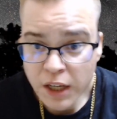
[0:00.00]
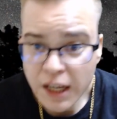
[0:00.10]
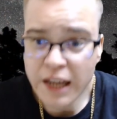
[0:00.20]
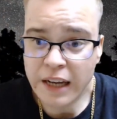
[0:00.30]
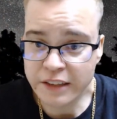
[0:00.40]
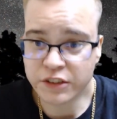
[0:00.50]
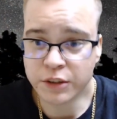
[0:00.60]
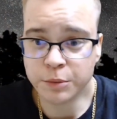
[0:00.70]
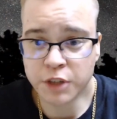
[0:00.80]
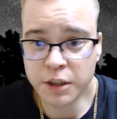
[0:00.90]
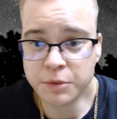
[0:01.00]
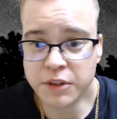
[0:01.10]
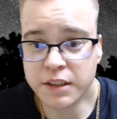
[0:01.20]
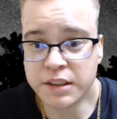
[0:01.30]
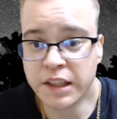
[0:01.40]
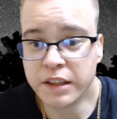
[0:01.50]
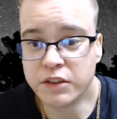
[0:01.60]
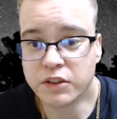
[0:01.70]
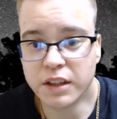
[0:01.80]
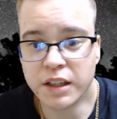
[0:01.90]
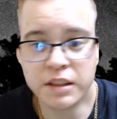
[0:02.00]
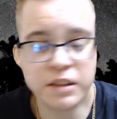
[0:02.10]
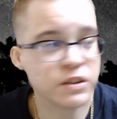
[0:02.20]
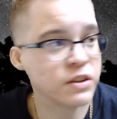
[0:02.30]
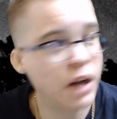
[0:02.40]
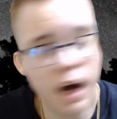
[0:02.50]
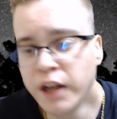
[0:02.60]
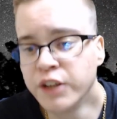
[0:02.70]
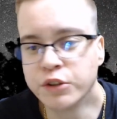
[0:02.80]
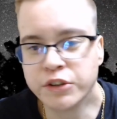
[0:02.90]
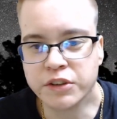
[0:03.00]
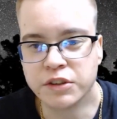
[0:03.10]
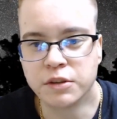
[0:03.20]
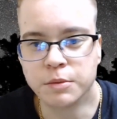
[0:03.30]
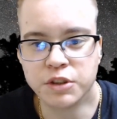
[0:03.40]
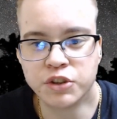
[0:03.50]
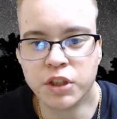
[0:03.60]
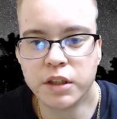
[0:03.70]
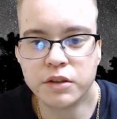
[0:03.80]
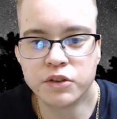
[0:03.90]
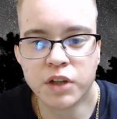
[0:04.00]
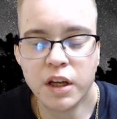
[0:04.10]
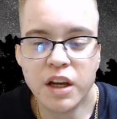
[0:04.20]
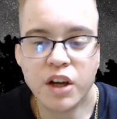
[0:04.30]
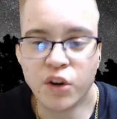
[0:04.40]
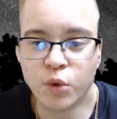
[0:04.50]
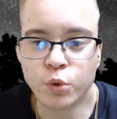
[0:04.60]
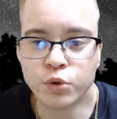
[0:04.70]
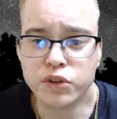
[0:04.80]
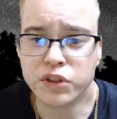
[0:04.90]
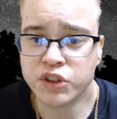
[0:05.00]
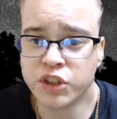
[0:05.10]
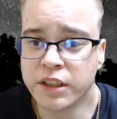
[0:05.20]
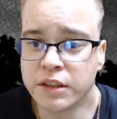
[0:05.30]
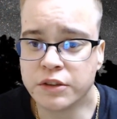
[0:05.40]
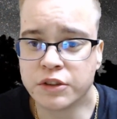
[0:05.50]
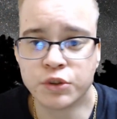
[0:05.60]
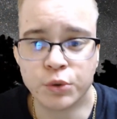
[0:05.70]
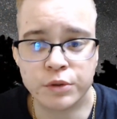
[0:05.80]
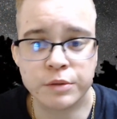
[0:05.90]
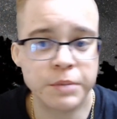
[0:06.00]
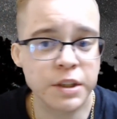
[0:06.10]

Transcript: and sometimes that takes an entire system to change in order to change certain people.